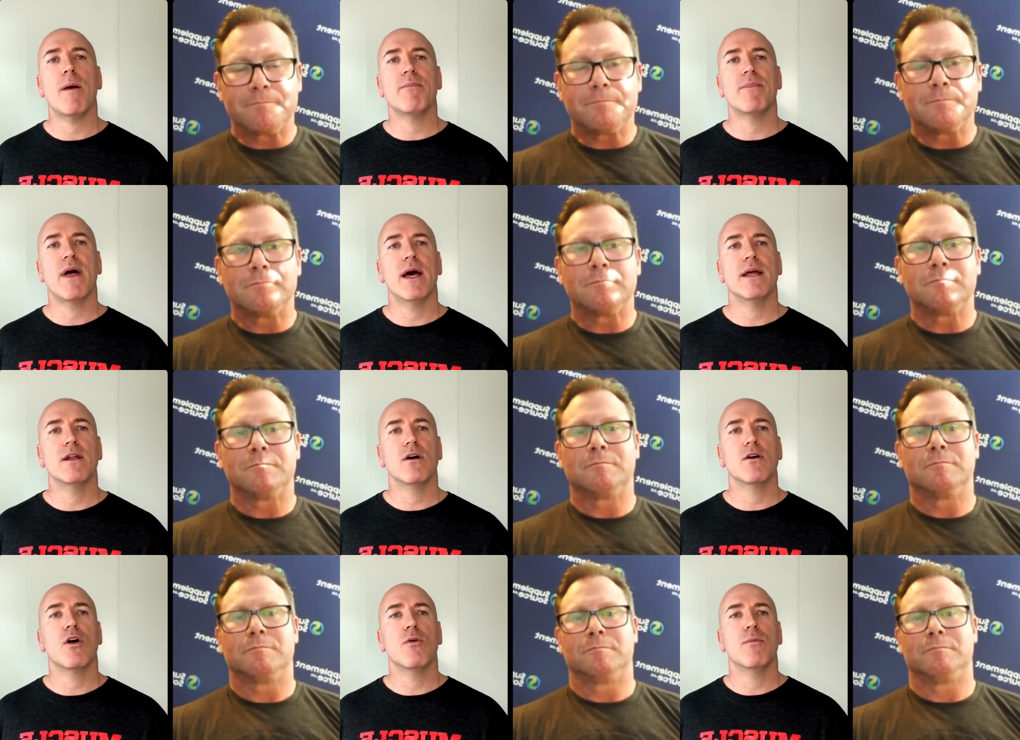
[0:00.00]
Speaker 1: that and I'll
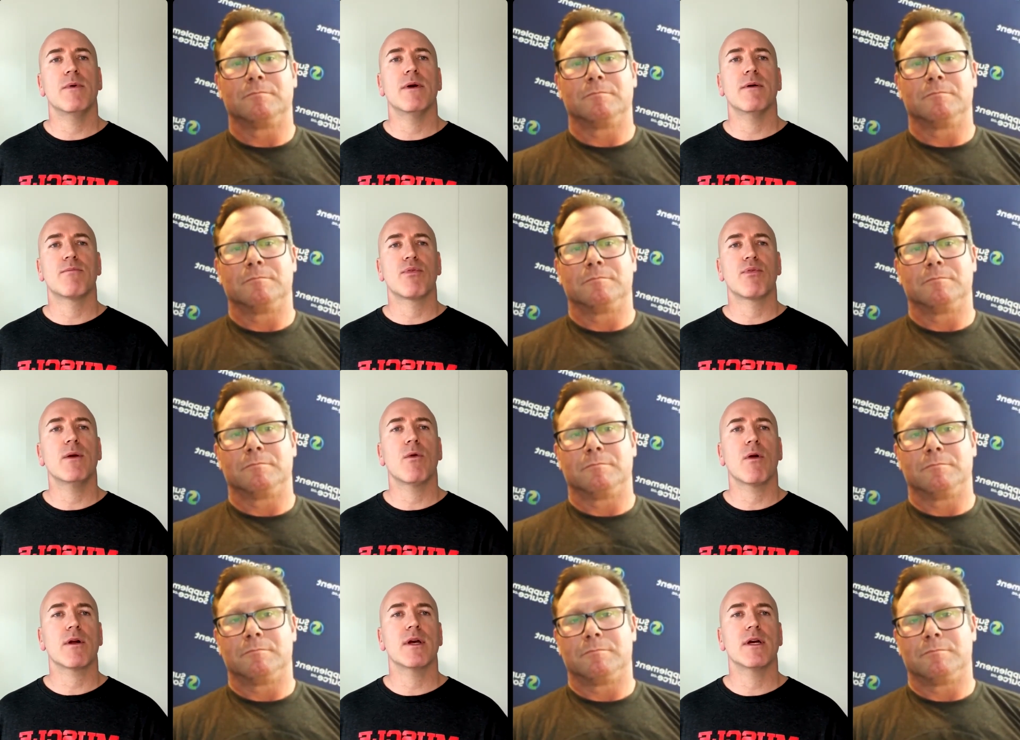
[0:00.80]
go
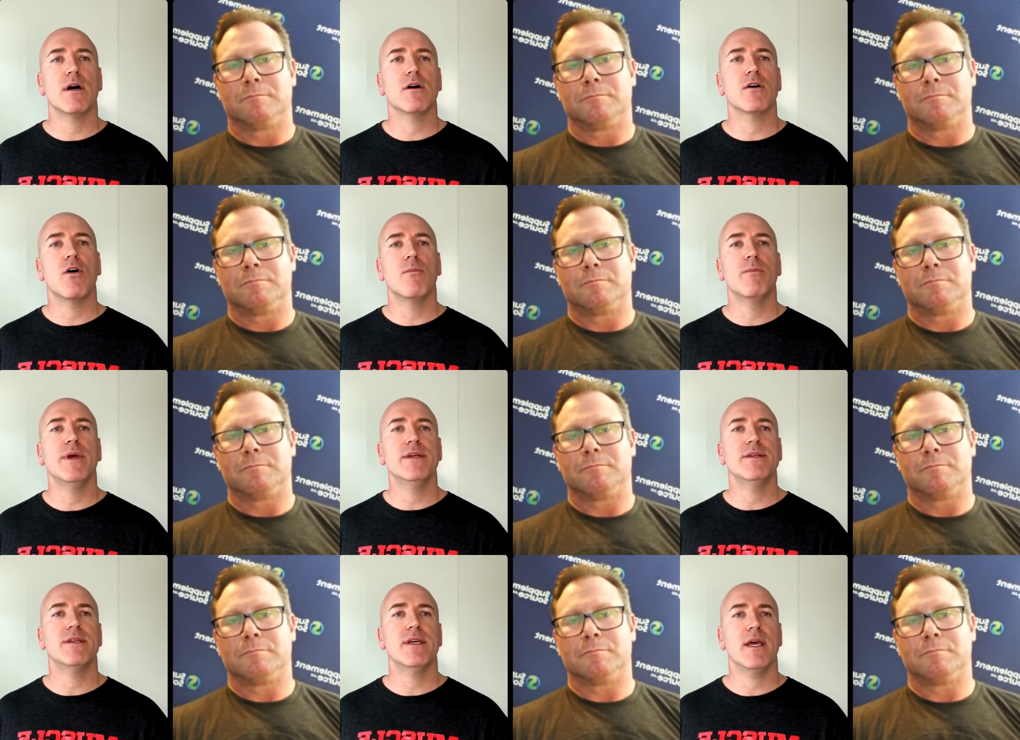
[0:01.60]
pre-workout, I'll go B
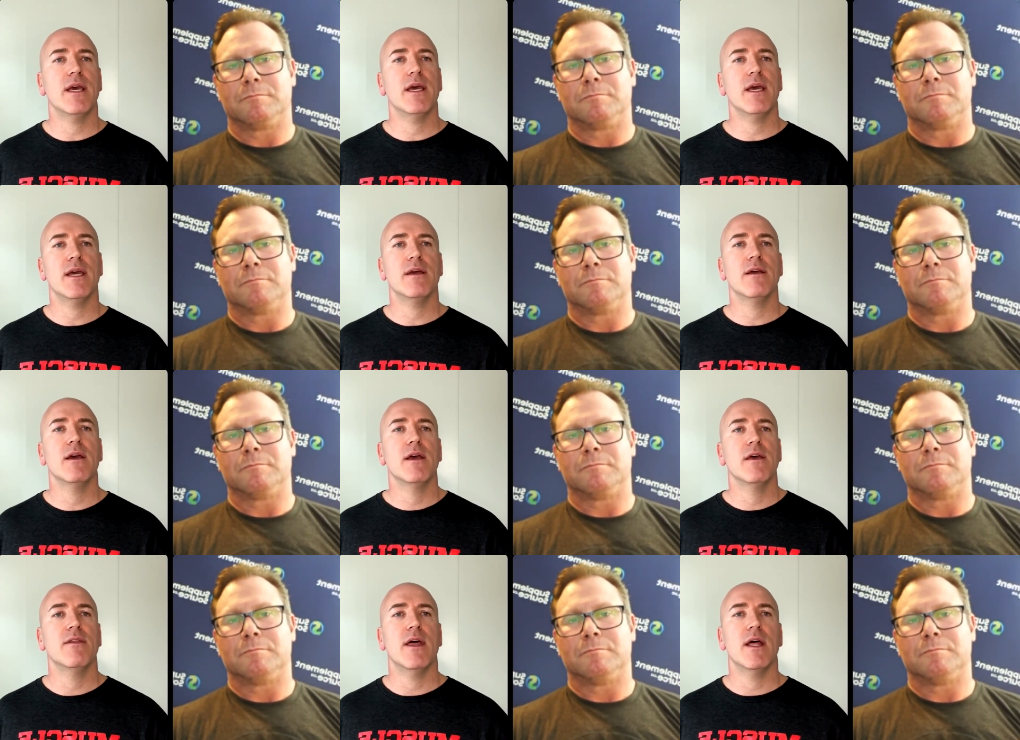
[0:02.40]
C A A,
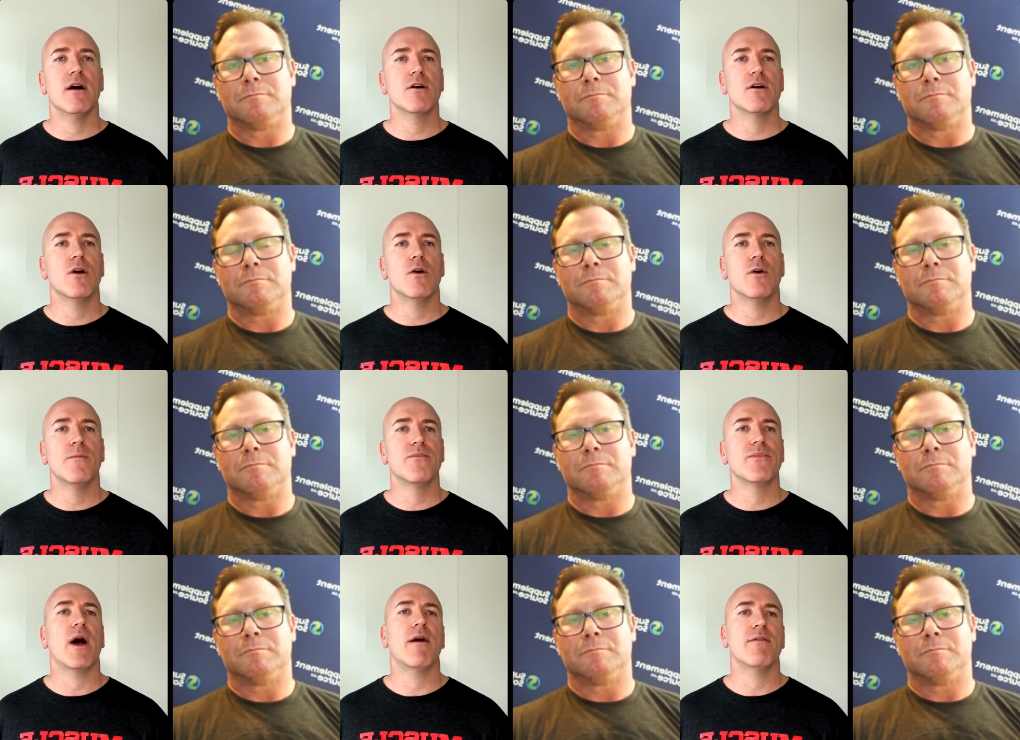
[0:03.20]
then I'll go
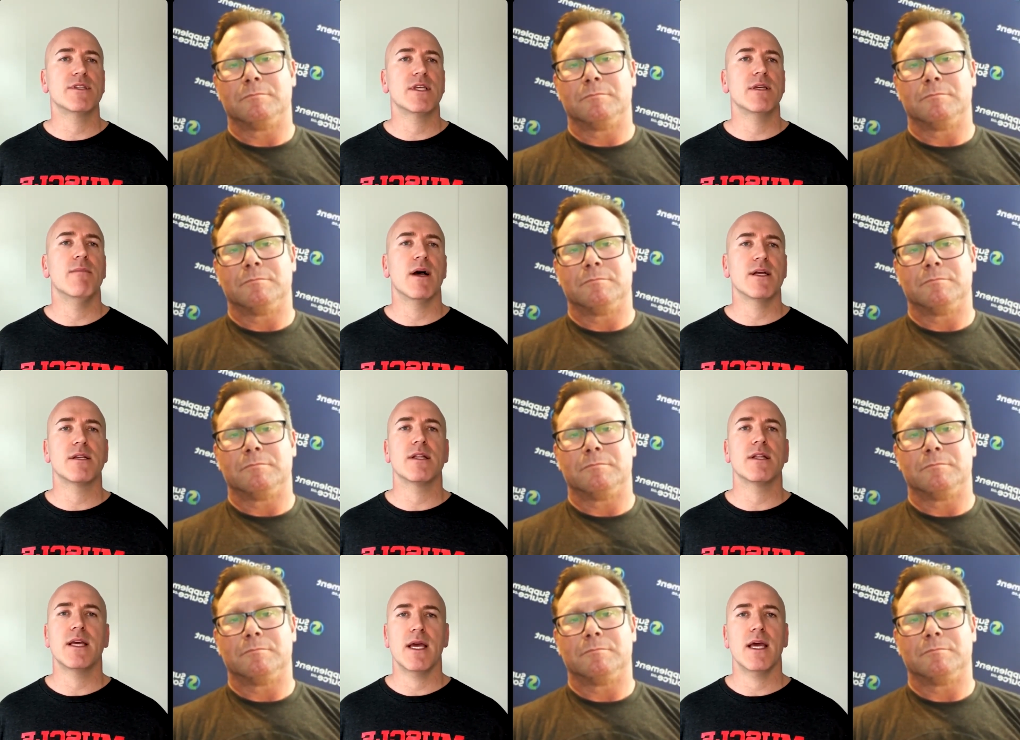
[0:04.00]
obviously Muscle E
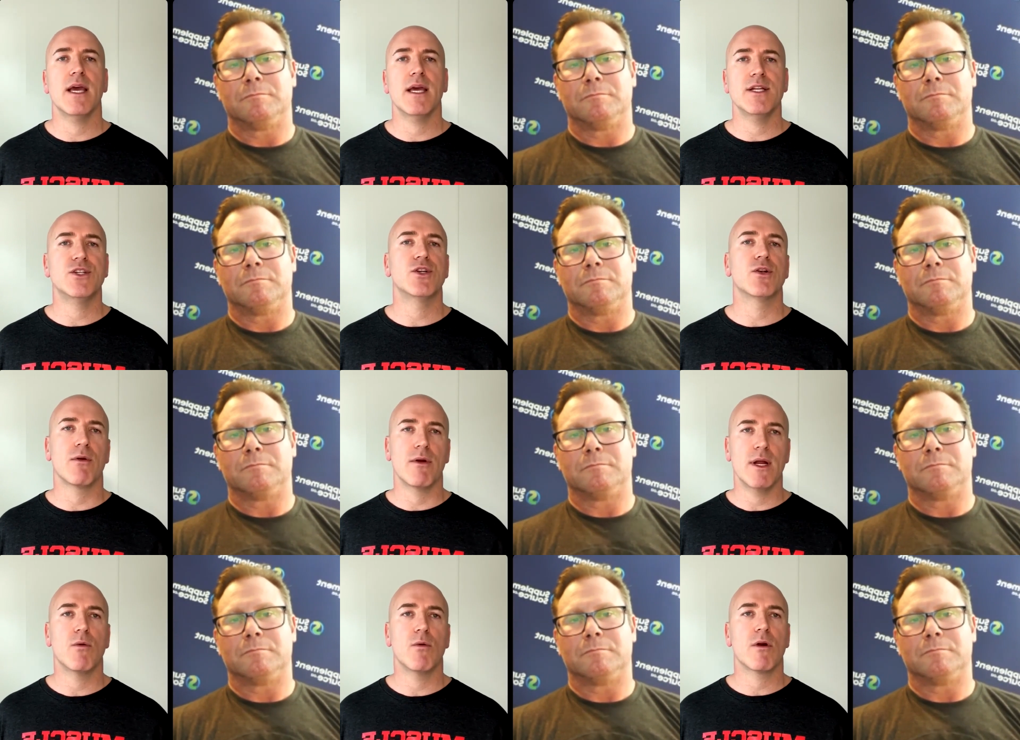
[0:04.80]
A A during
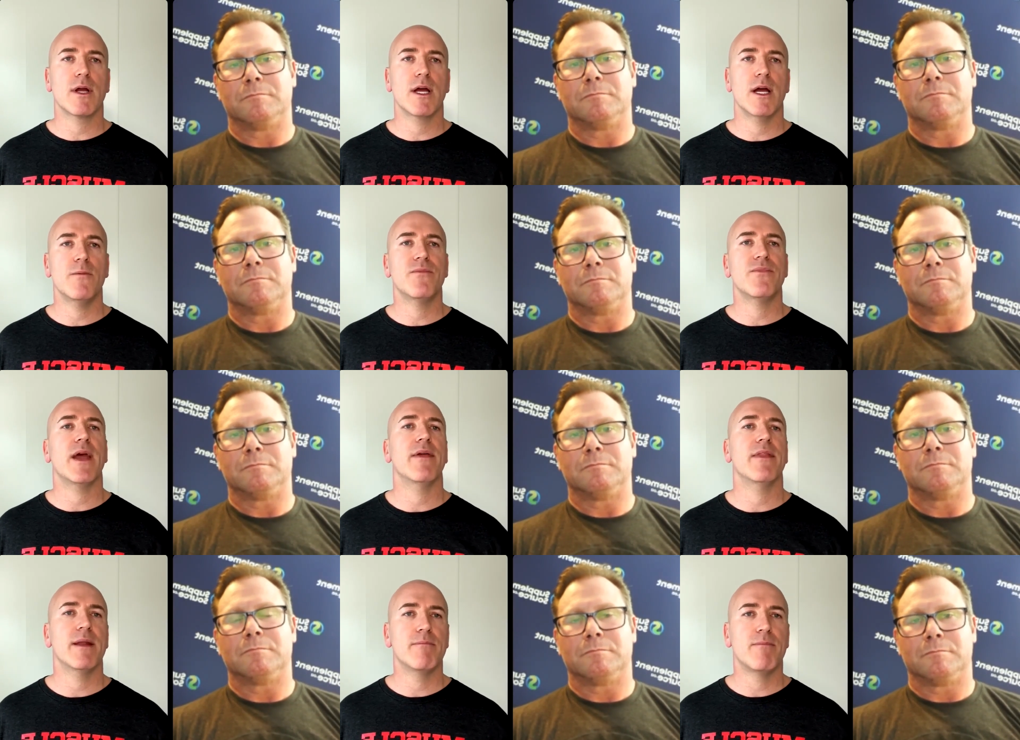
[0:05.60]
workout, and
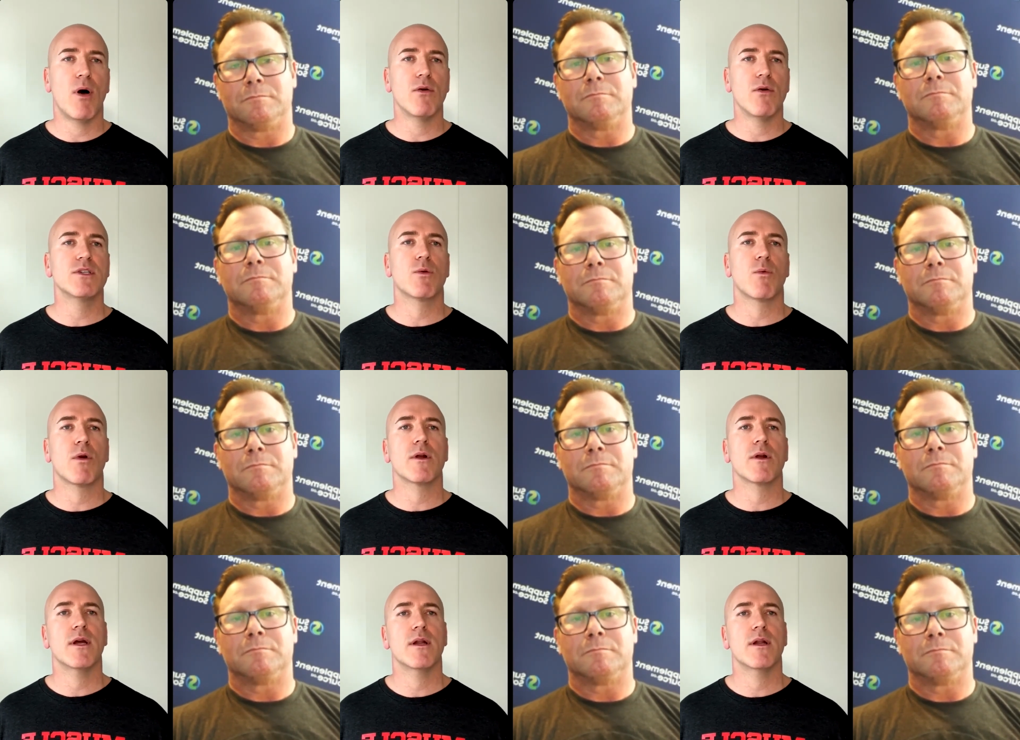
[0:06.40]
then
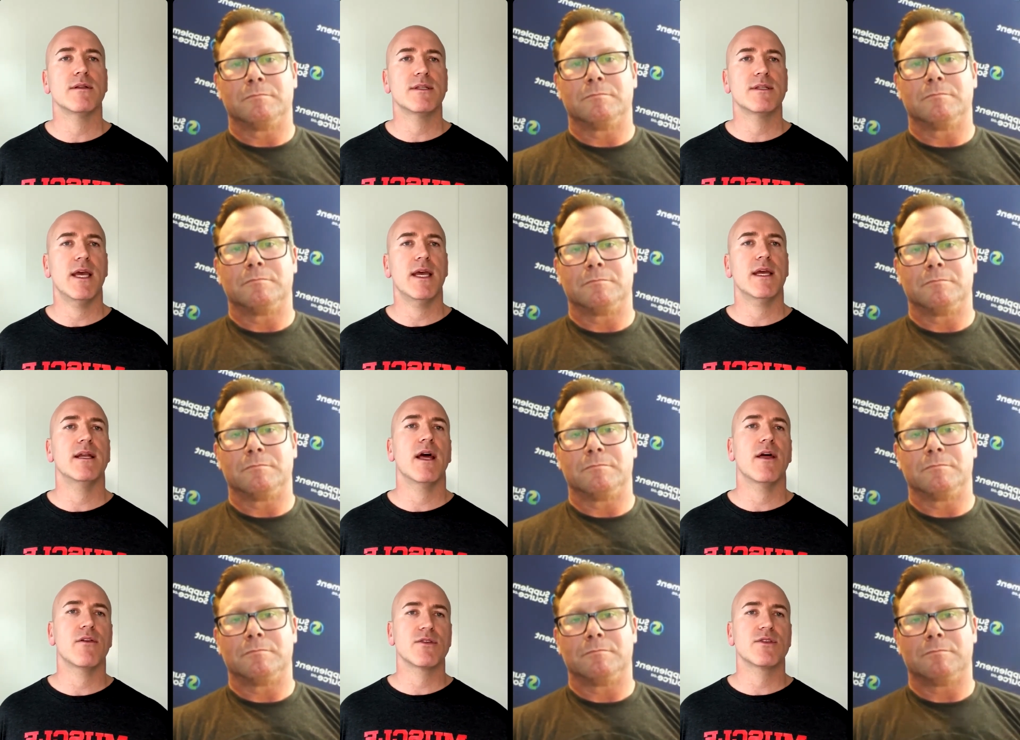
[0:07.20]
post-workout I'll take
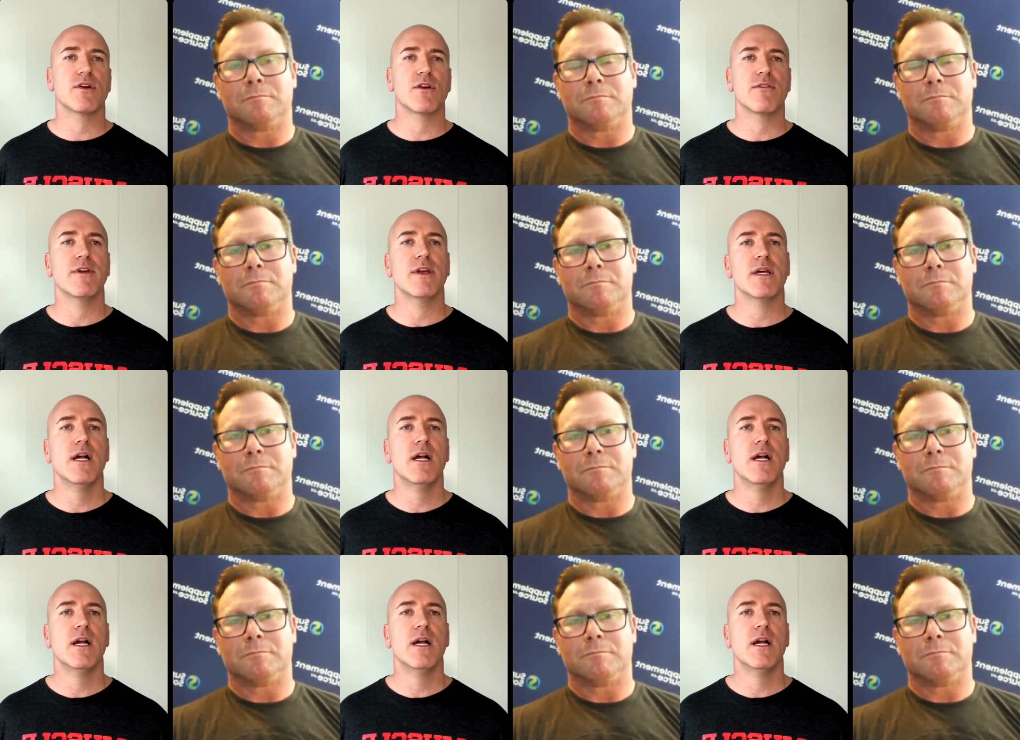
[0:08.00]
another serving,